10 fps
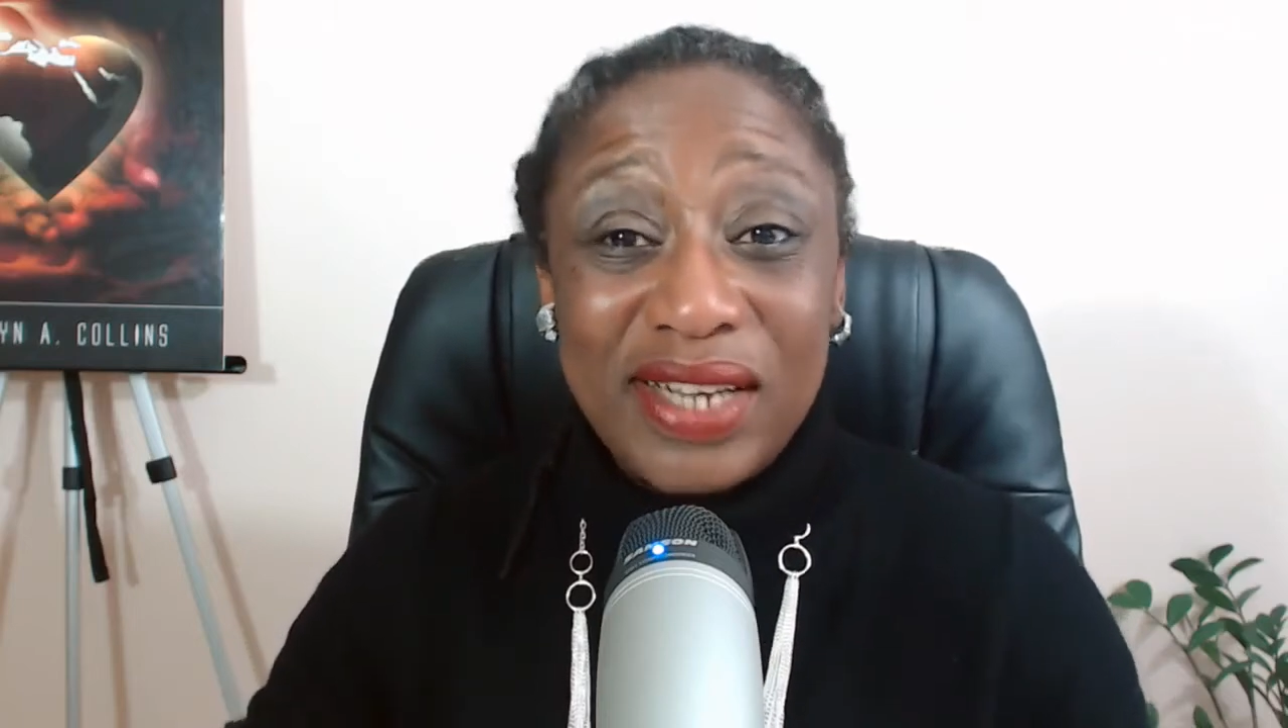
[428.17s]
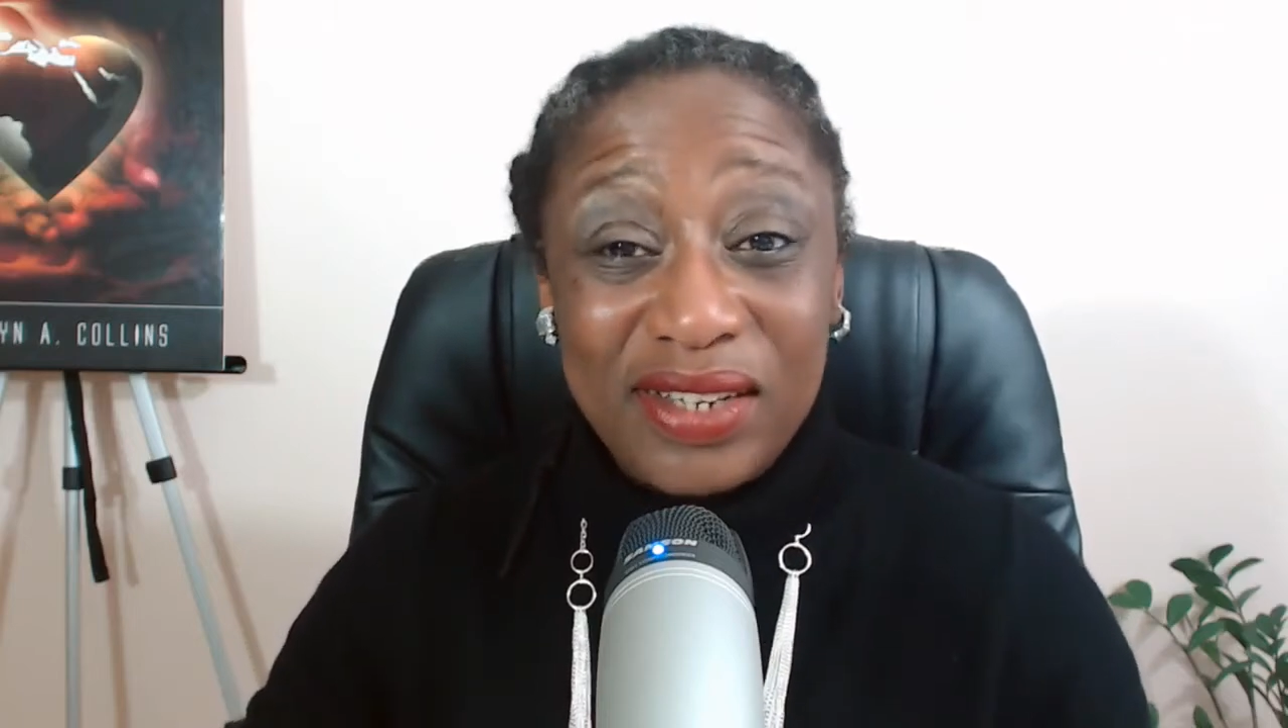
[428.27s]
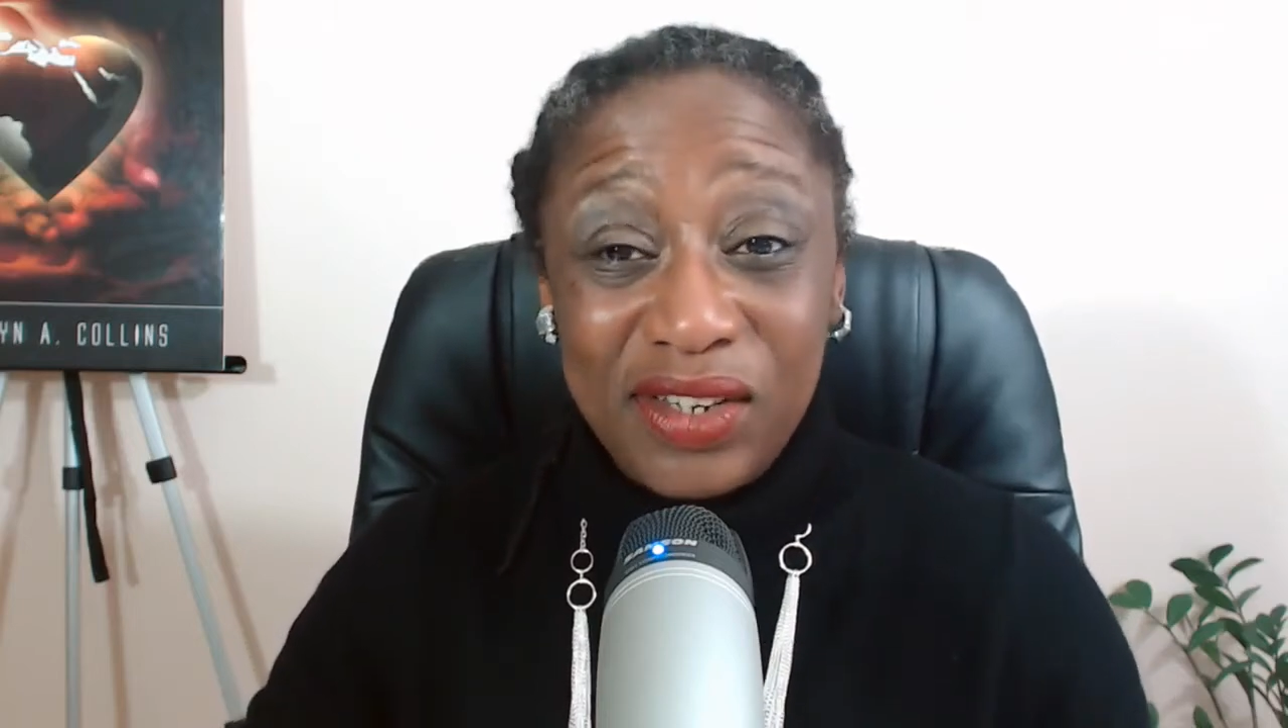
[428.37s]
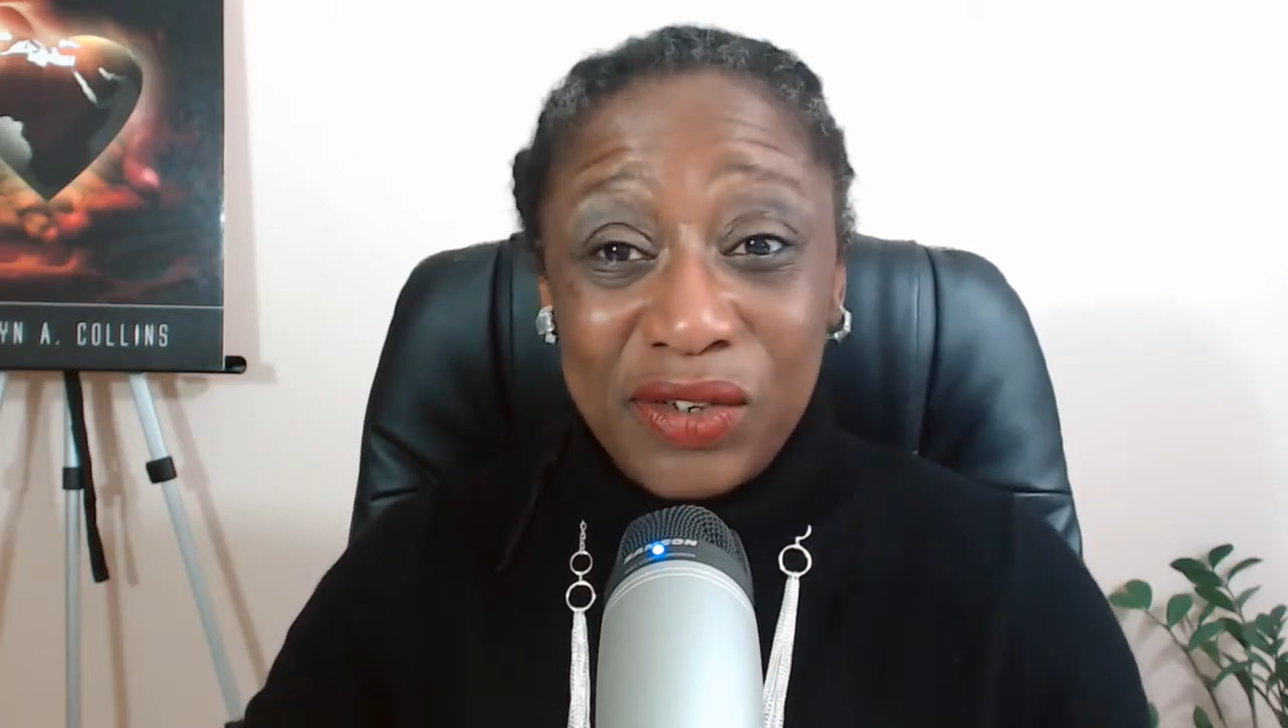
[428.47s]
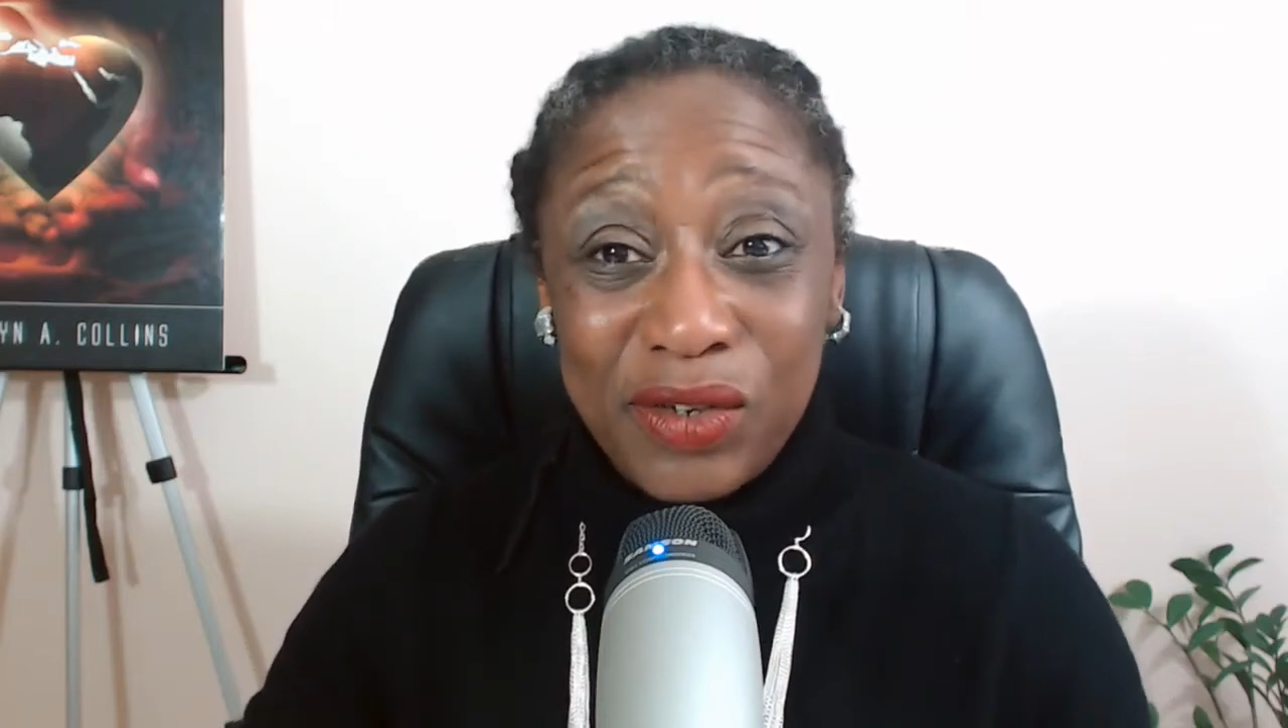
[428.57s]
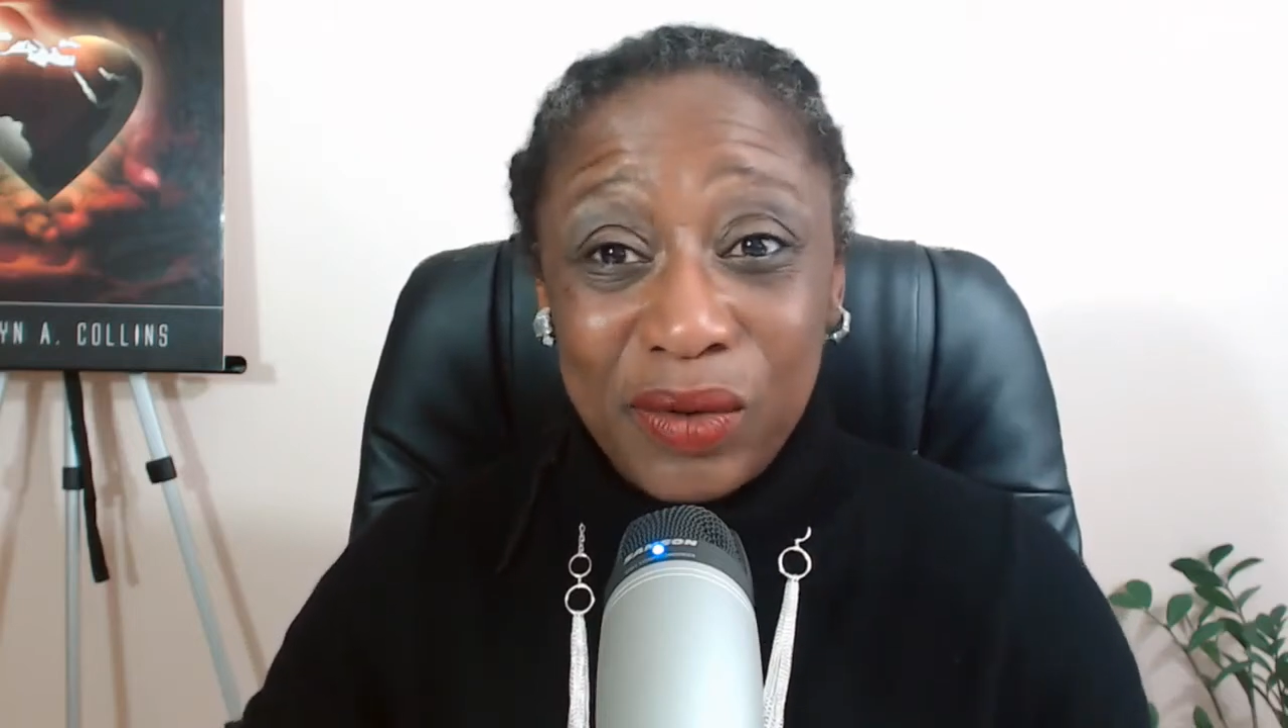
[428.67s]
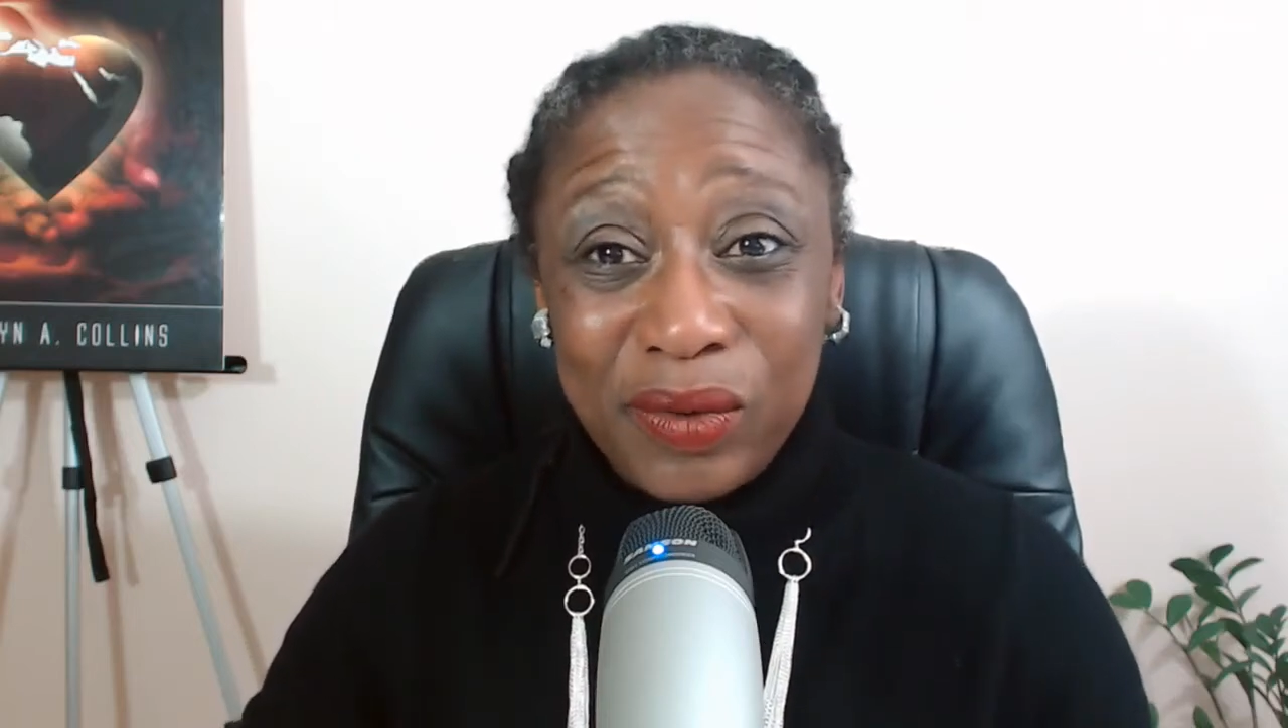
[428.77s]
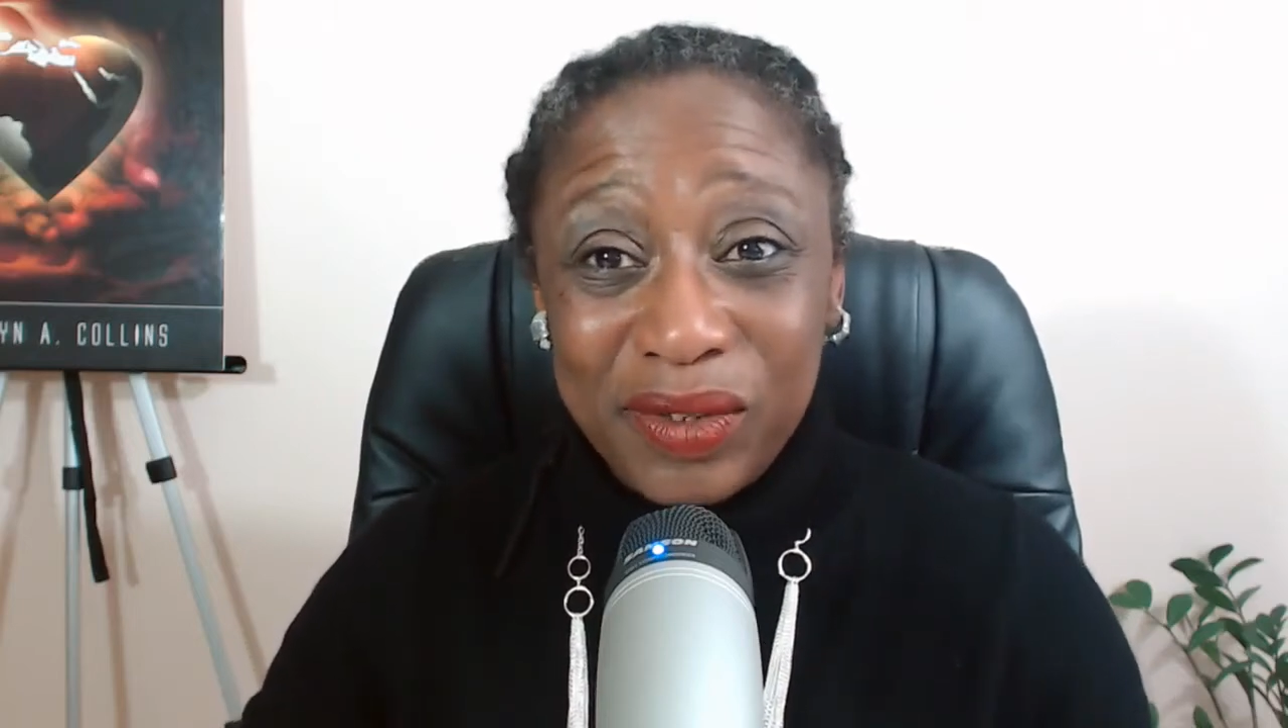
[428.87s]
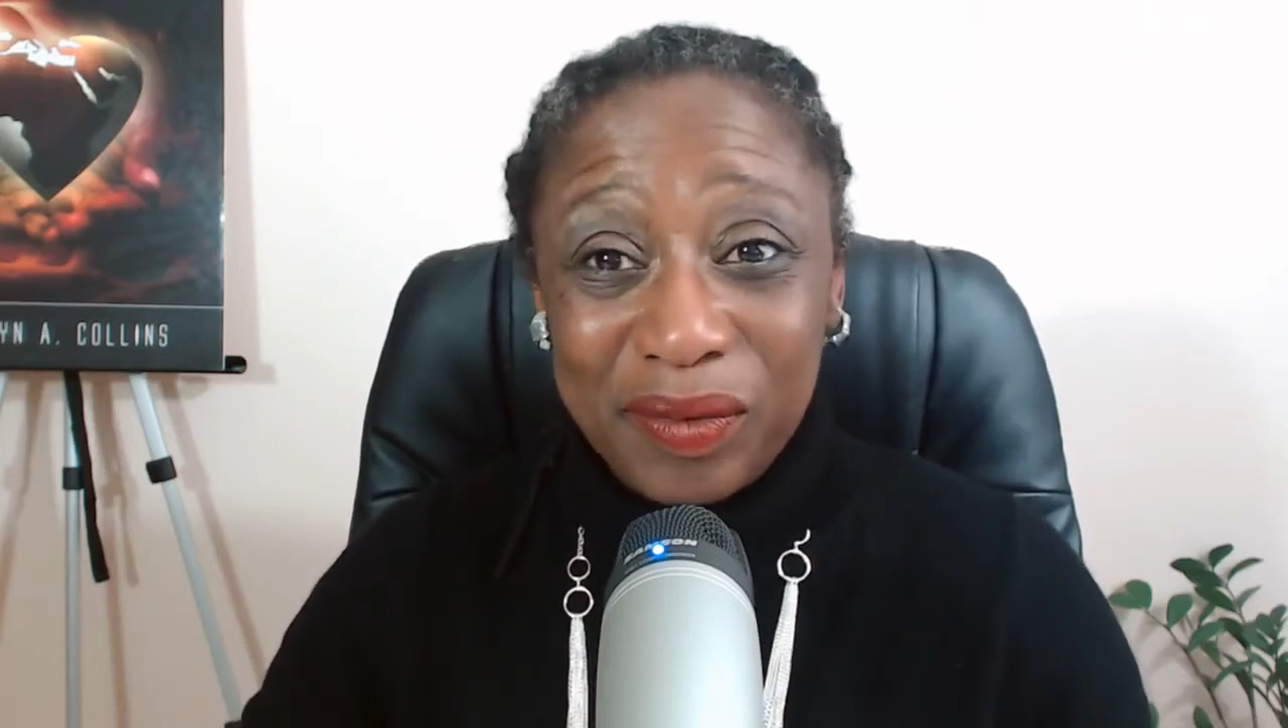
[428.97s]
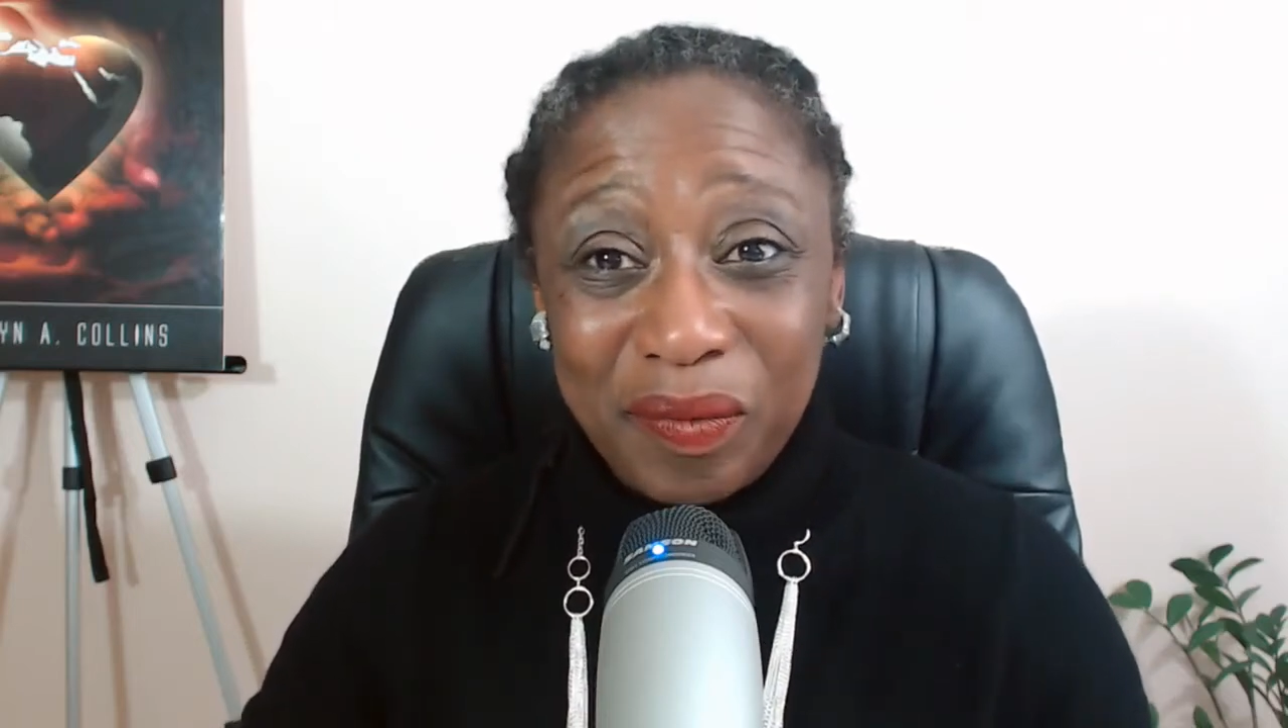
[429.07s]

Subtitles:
10 years old.